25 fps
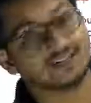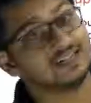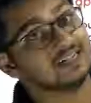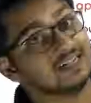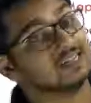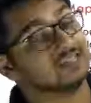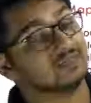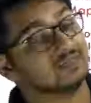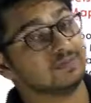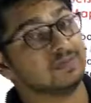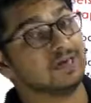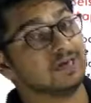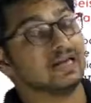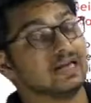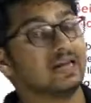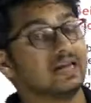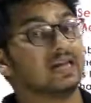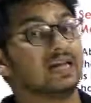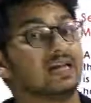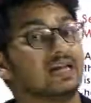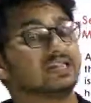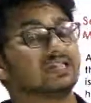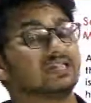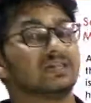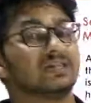it's pretty
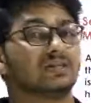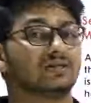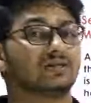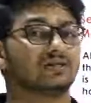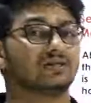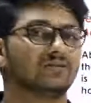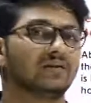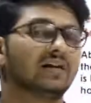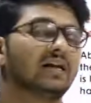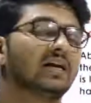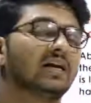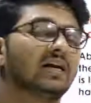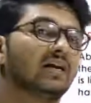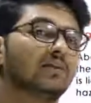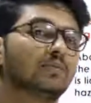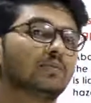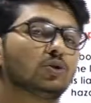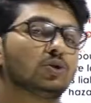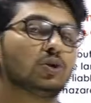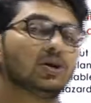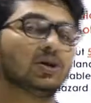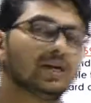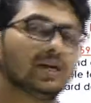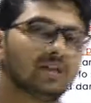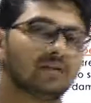dangerous when it comes
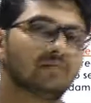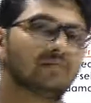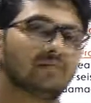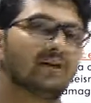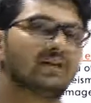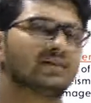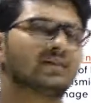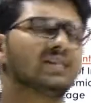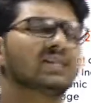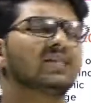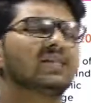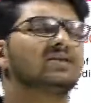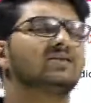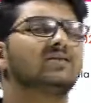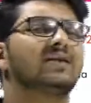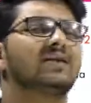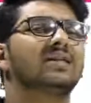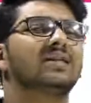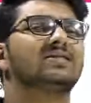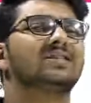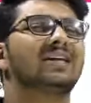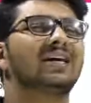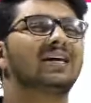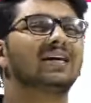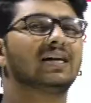to earthquakes.
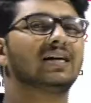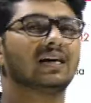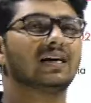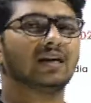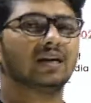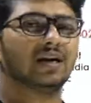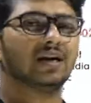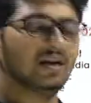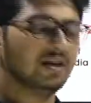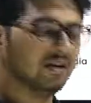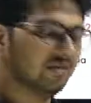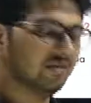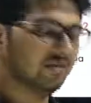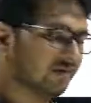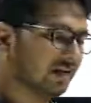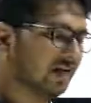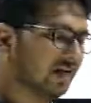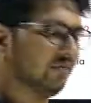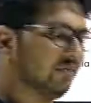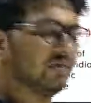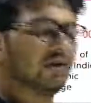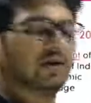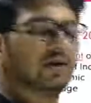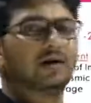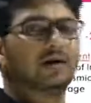Earthquakes occur
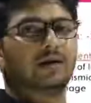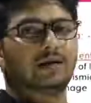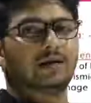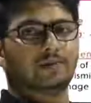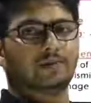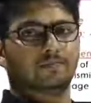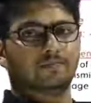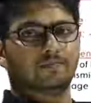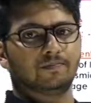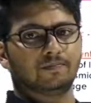frequently.